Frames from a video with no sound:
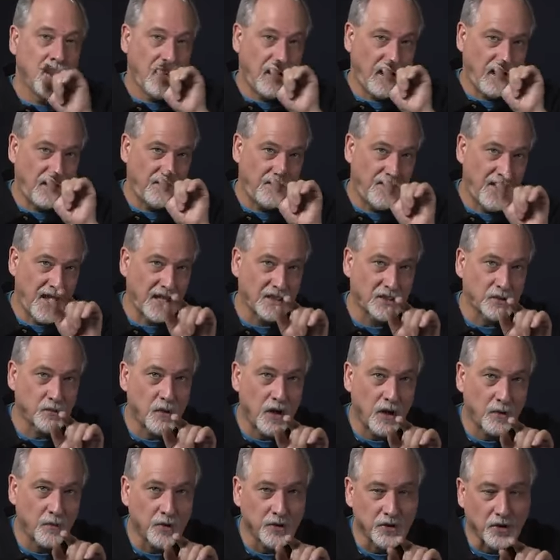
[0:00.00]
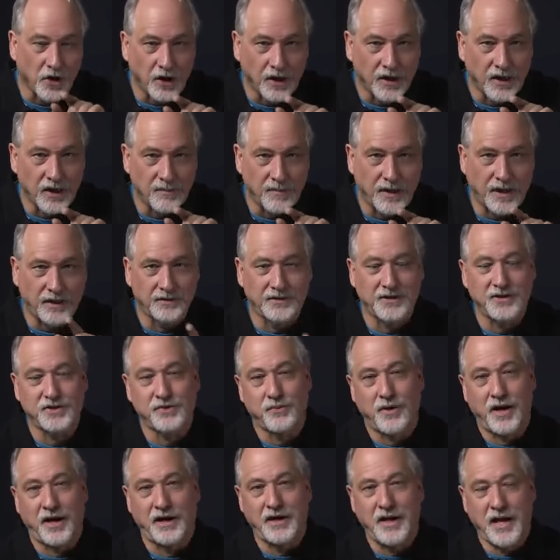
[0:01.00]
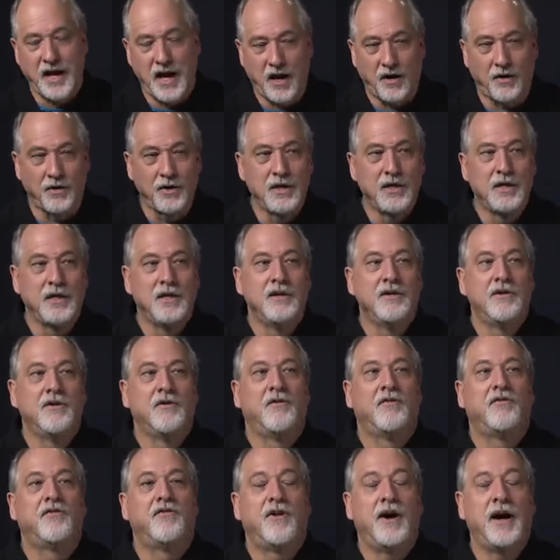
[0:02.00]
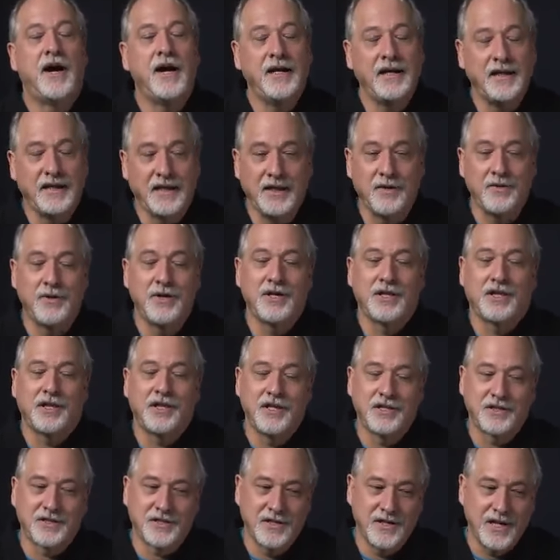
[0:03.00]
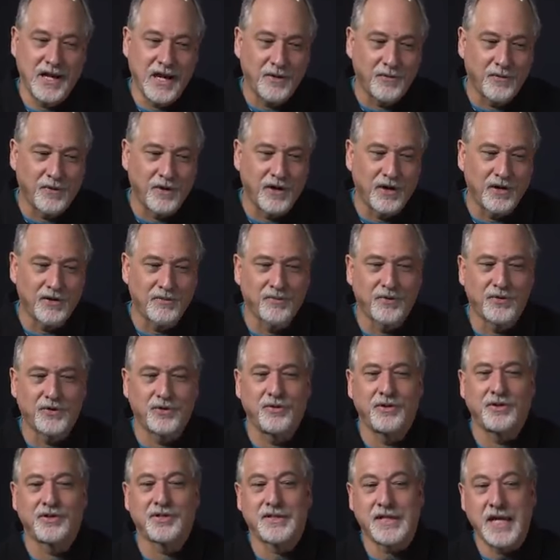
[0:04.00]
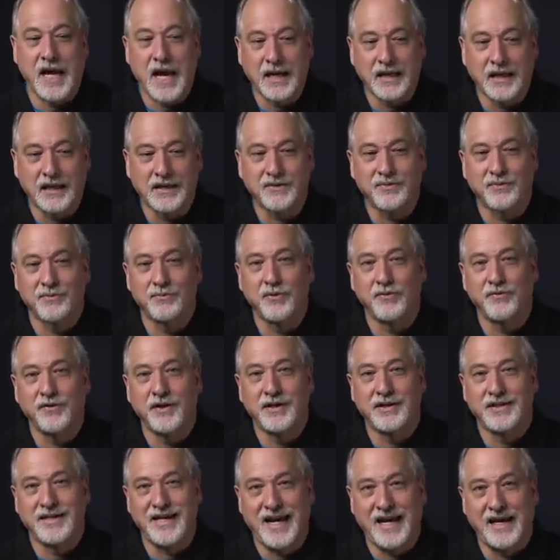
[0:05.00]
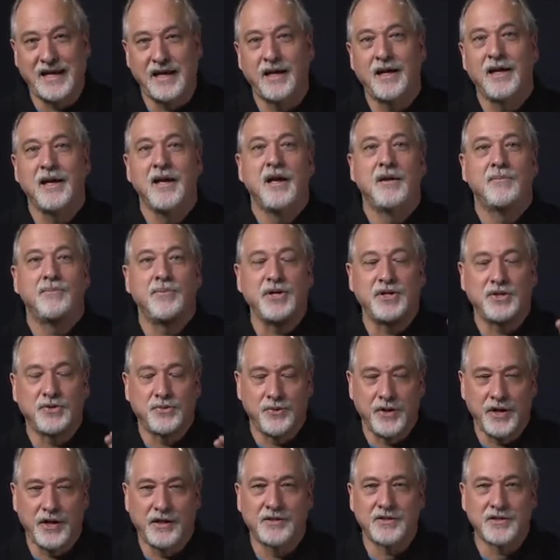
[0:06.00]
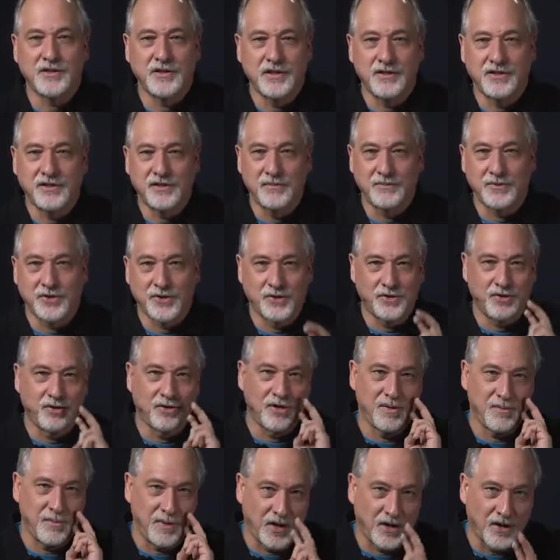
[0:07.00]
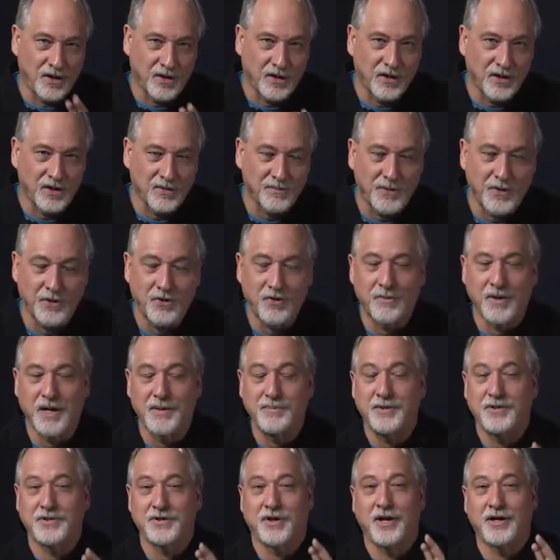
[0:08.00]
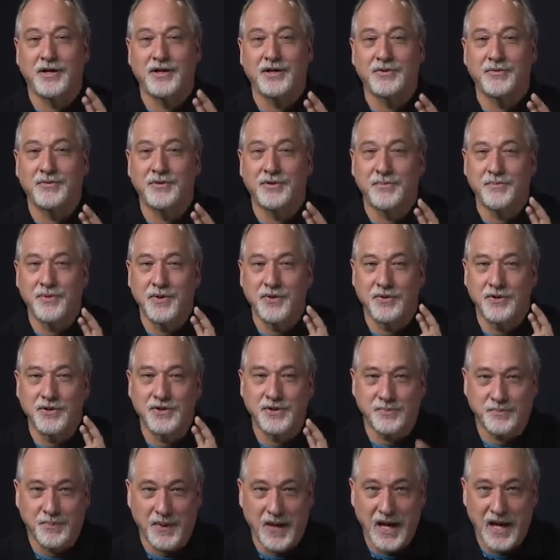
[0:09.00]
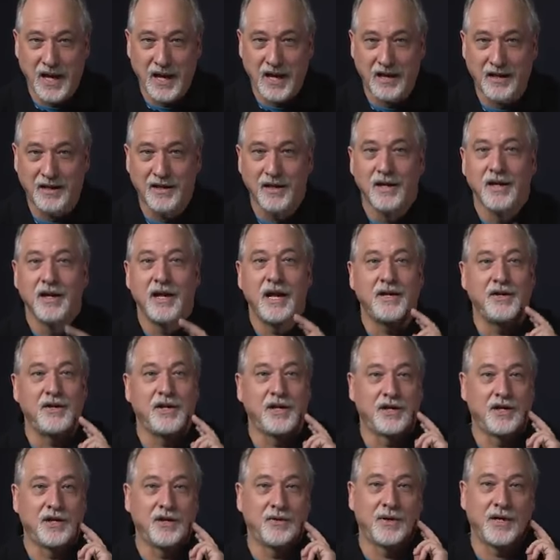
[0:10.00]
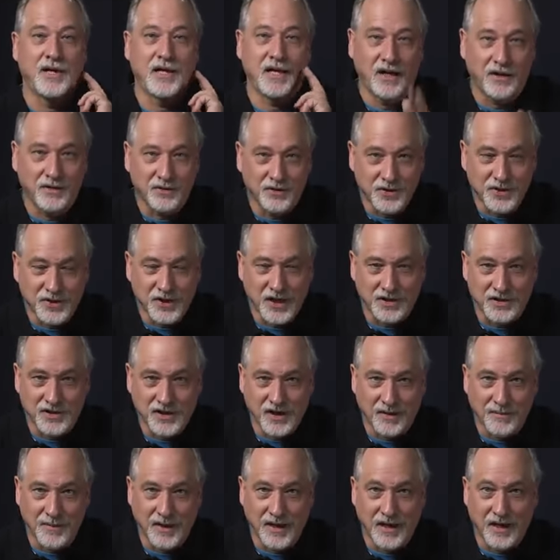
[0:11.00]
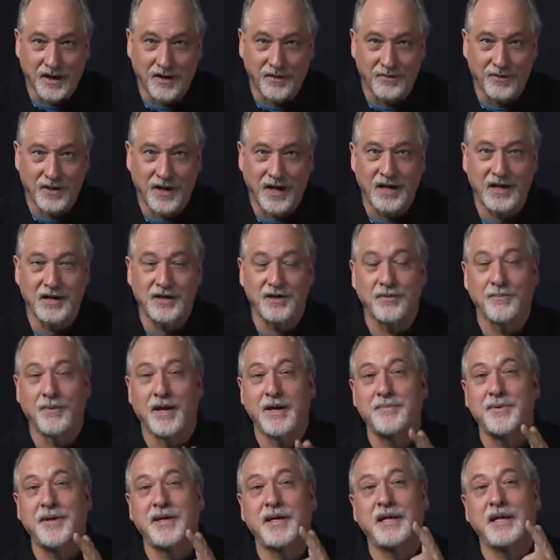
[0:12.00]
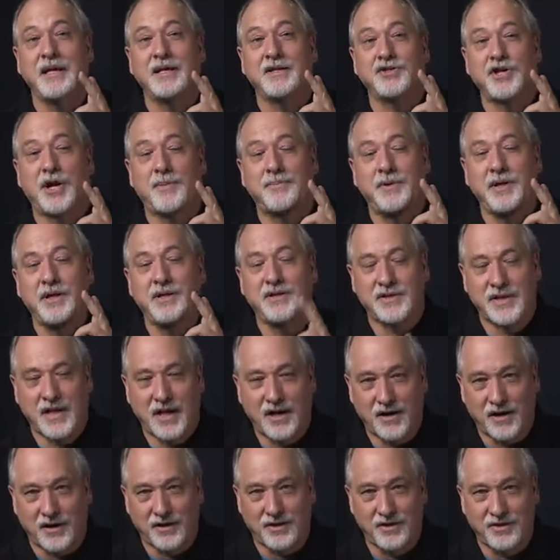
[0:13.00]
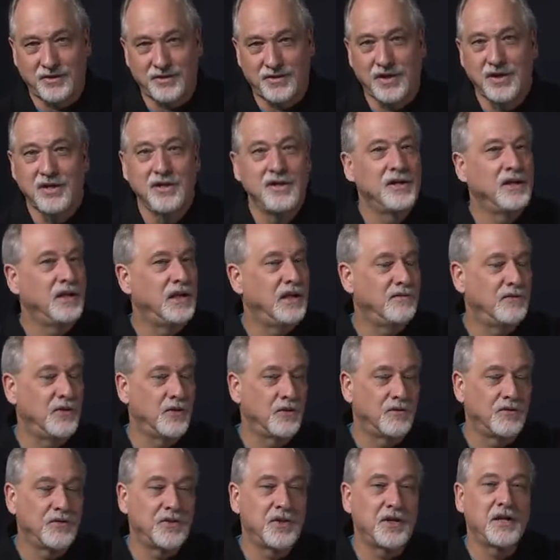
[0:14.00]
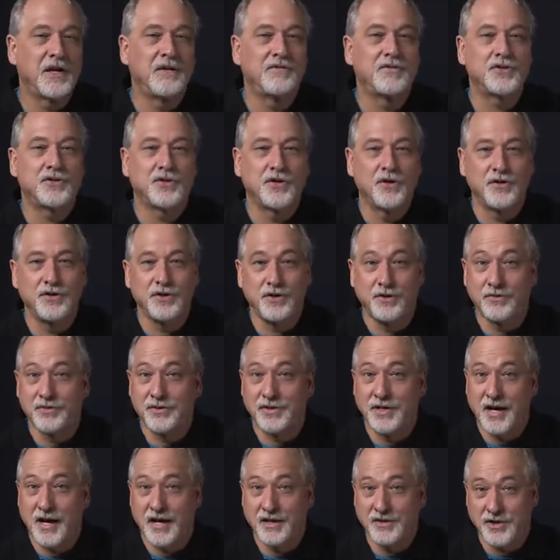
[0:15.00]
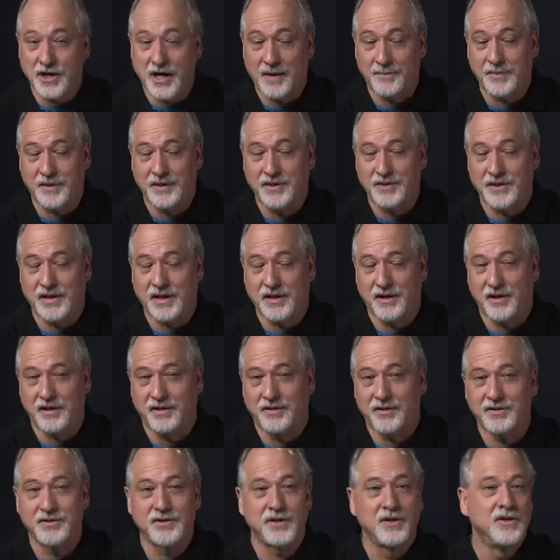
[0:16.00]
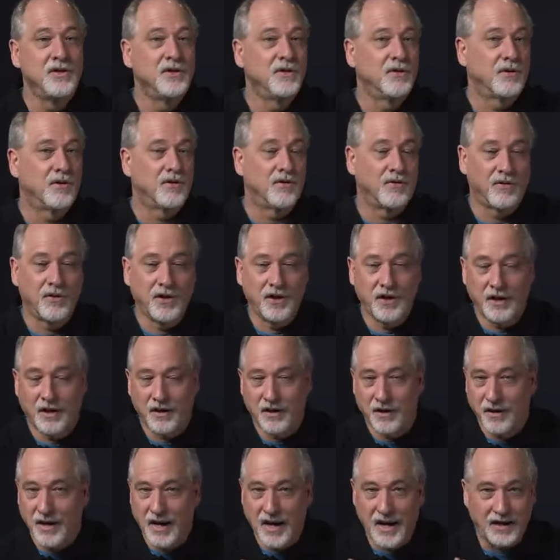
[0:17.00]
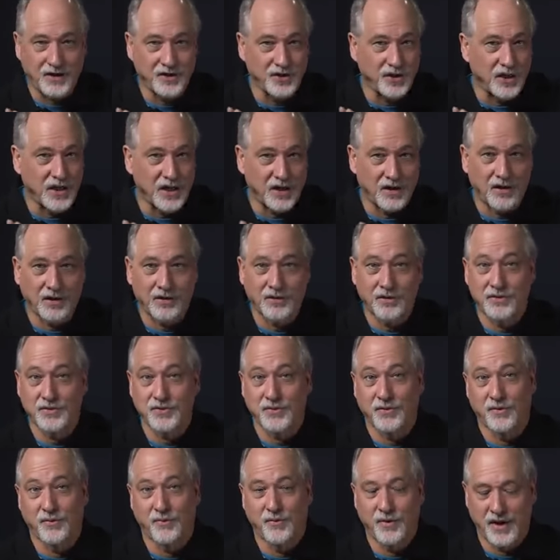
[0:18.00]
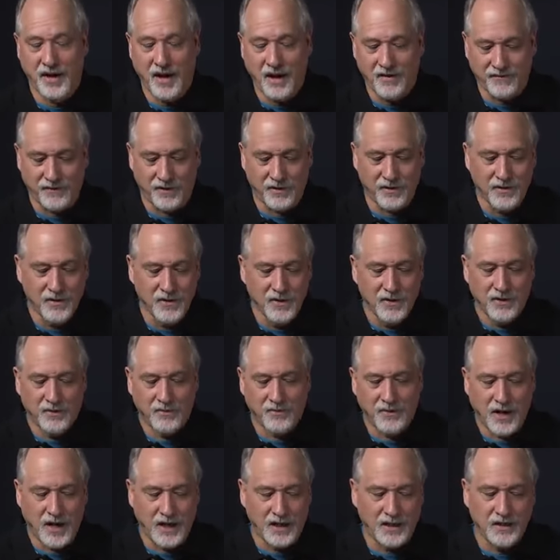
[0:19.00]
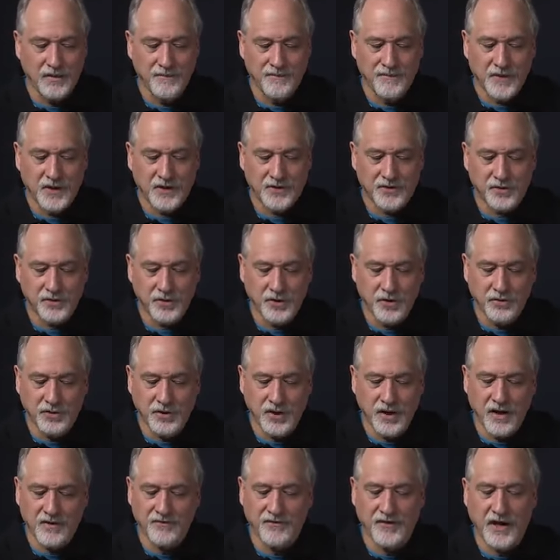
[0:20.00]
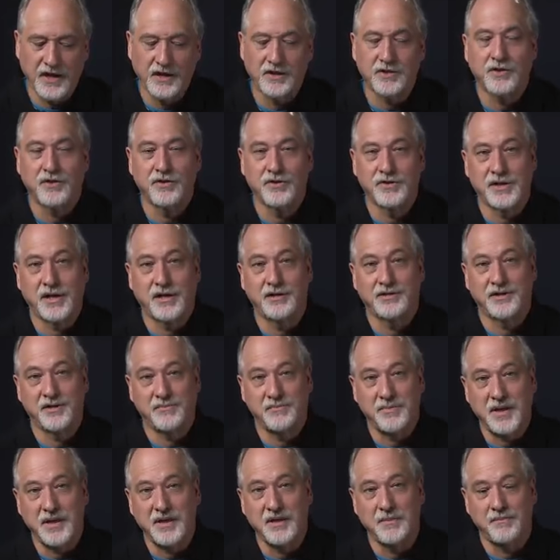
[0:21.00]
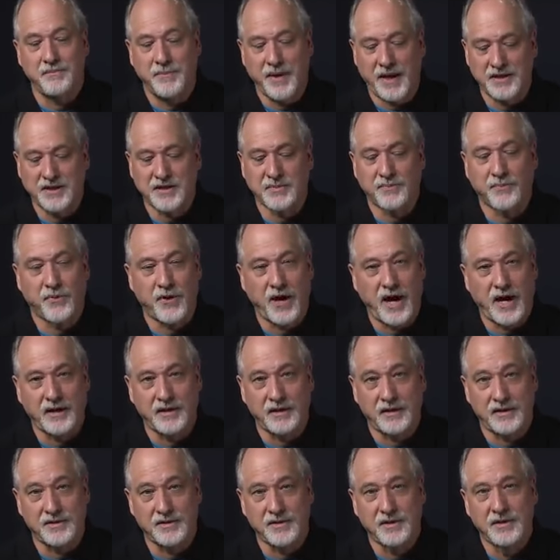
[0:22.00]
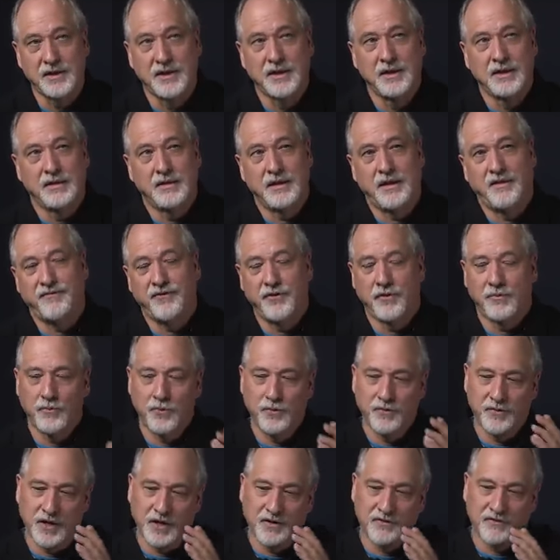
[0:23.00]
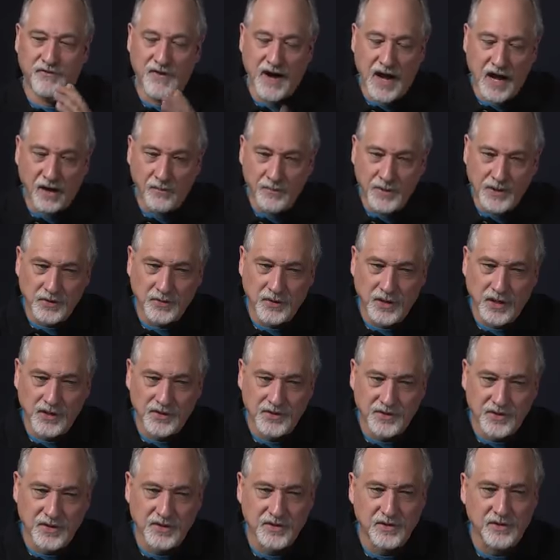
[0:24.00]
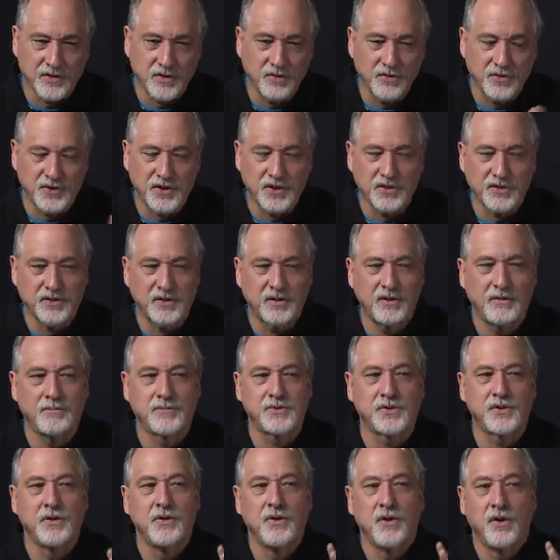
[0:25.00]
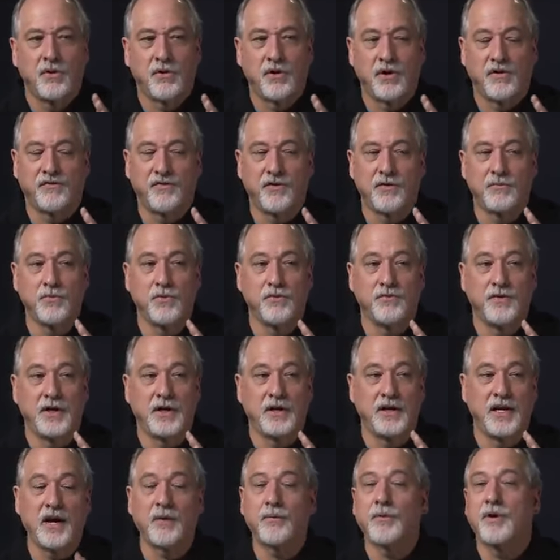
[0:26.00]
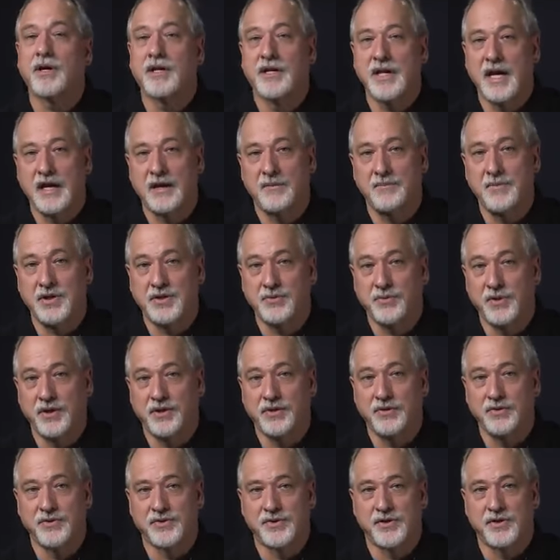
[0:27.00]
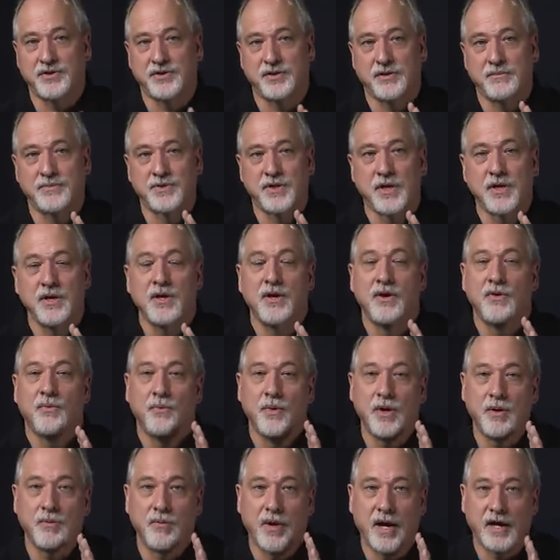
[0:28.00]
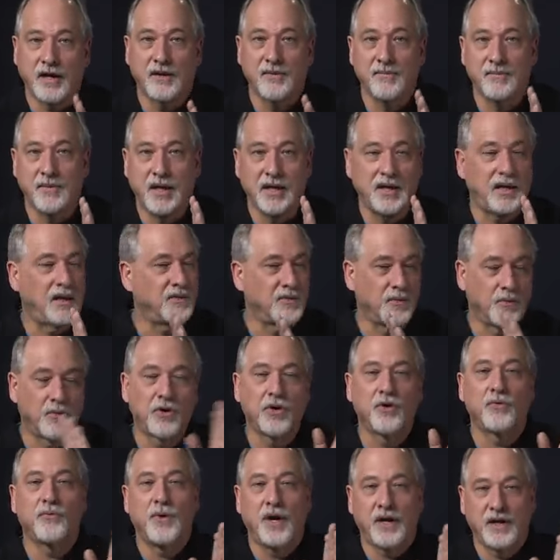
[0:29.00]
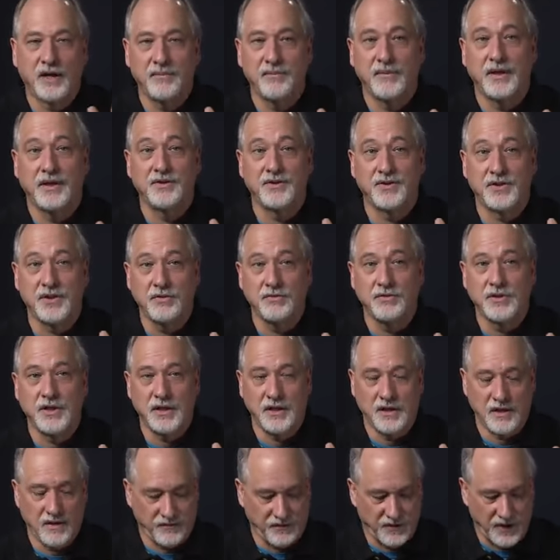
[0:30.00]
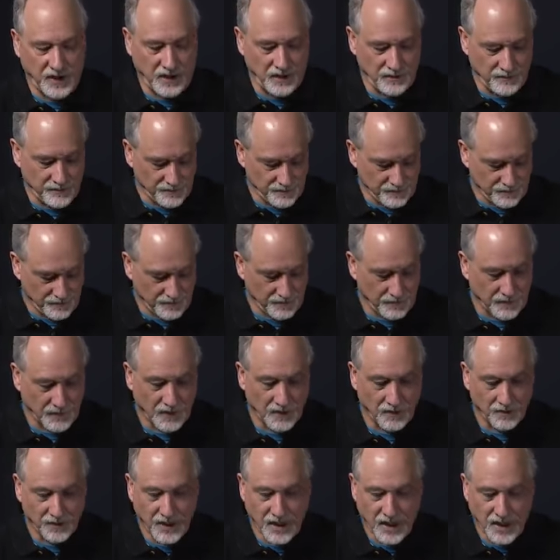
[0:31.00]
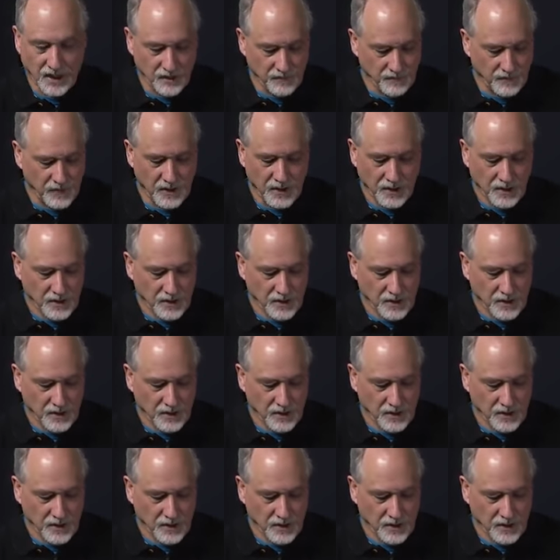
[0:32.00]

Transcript: And that's why we're talking about this right now. Finally, with this network, we're doing sockets, we're moving data between systems. So your American computer might be talking to a computer in Japan, and you got to know what character set's coming out, right? And you might be getting Japanese characters, even though everything I've shown you is non-Japanese characters or Asian characters or whatever, right? So UTF-8 turns out to be the best practice. If you're moving a file between two systems, or if you're moving network data between 2 systems, the world recommends UTF-8, okay?